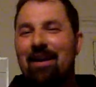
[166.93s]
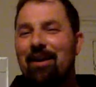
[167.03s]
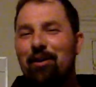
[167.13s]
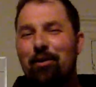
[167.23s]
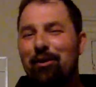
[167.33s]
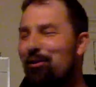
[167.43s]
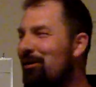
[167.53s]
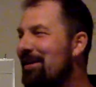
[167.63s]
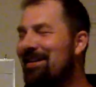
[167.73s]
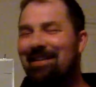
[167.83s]
You know, you
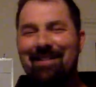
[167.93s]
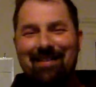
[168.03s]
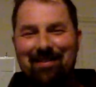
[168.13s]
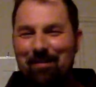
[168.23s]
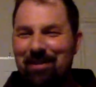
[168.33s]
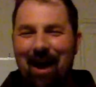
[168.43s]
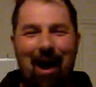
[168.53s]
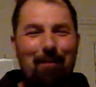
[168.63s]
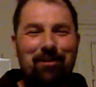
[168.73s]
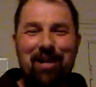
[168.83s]
look at some of the
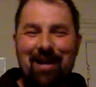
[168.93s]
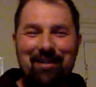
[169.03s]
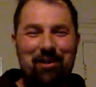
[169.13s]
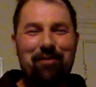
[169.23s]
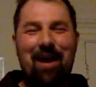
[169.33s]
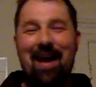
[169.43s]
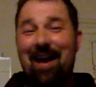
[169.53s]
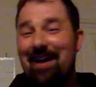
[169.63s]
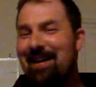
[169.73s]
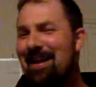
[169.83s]
objects that you've
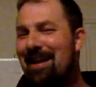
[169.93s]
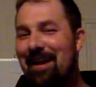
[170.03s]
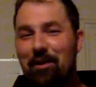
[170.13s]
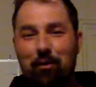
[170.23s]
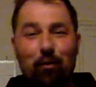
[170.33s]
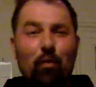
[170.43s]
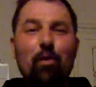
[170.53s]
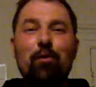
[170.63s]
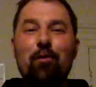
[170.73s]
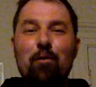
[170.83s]
had in your
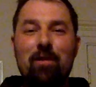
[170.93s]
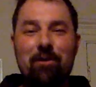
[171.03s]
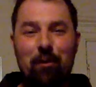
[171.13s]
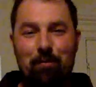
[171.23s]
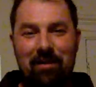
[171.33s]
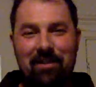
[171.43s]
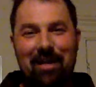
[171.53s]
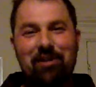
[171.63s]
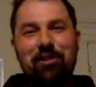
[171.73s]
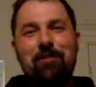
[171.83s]
room, in your
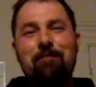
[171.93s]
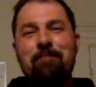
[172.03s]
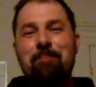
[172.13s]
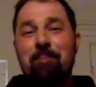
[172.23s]
possession,